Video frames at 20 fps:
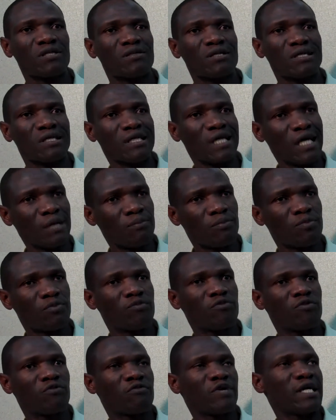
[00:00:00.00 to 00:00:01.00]
the gap
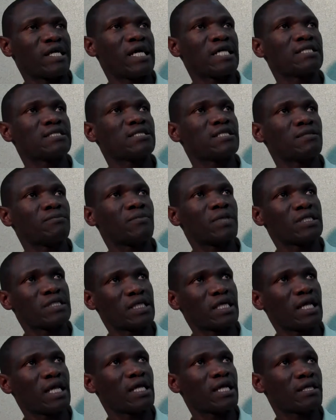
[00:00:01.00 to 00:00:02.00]
for financing,
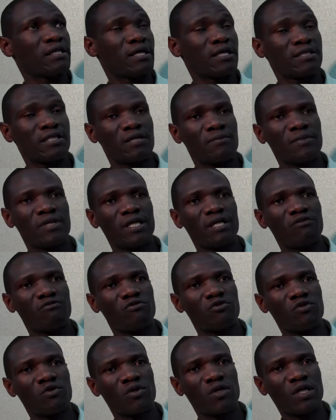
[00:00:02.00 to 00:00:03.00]
particularly at the SME
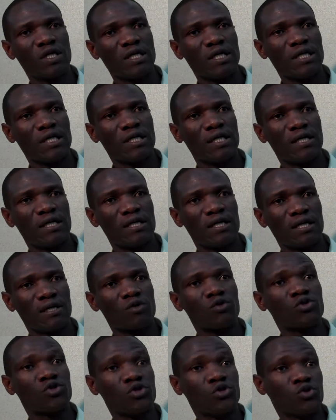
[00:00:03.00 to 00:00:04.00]
level,
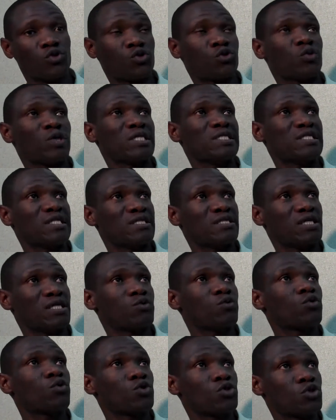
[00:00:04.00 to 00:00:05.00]
continues to exist,
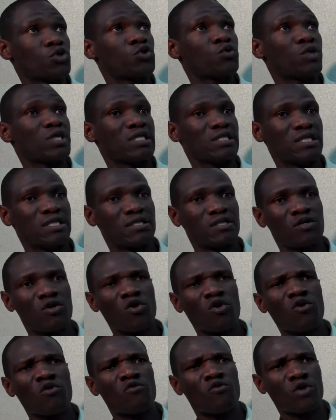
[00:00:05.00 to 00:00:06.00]
and will continue to exist
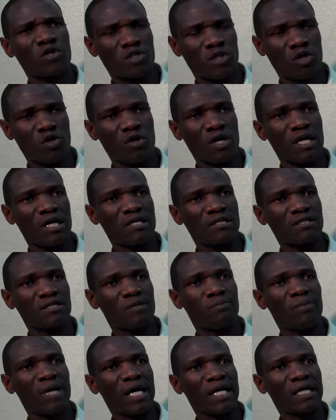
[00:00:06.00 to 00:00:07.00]
for as long as
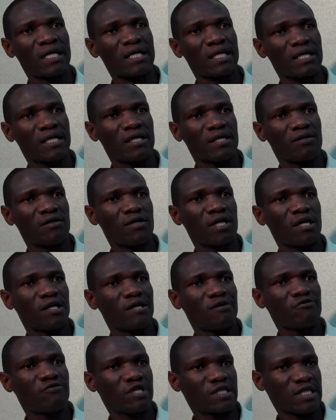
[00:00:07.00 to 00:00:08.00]
the banking
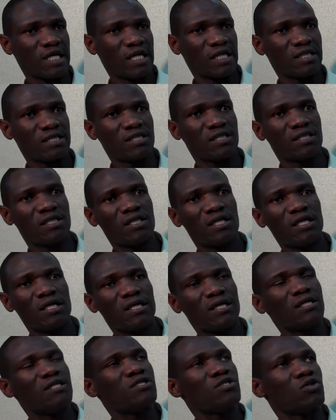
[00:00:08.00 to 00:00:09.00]
fraternity
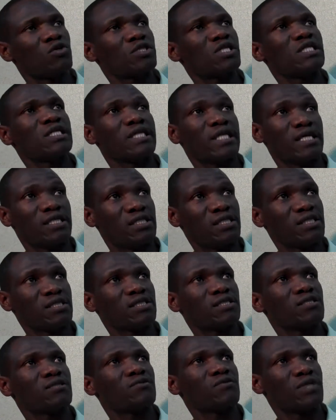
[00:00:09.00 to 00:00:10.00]
is not engaging
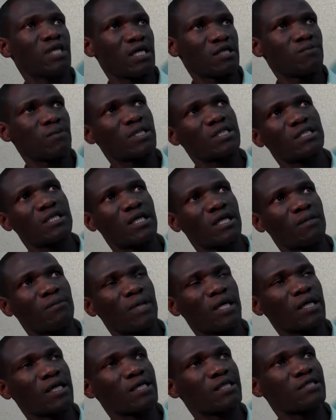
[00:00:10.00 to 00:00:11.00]
with that particular
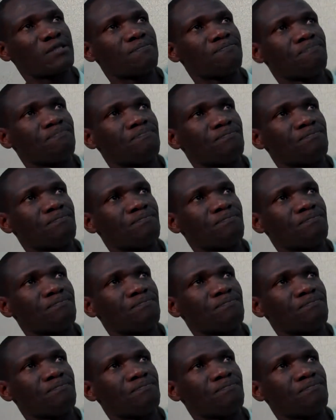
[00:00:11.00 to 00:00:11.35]
market.